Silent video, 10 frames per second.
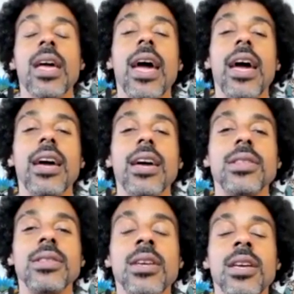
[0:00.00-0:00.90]

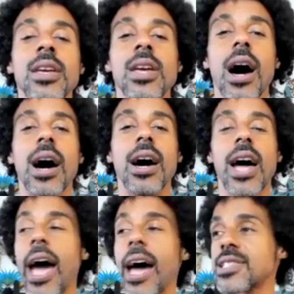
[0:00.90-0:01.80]
And
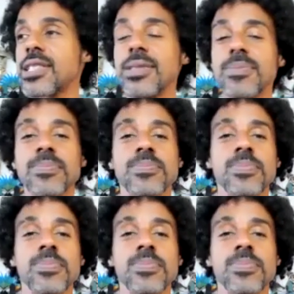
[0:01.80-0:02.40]
asking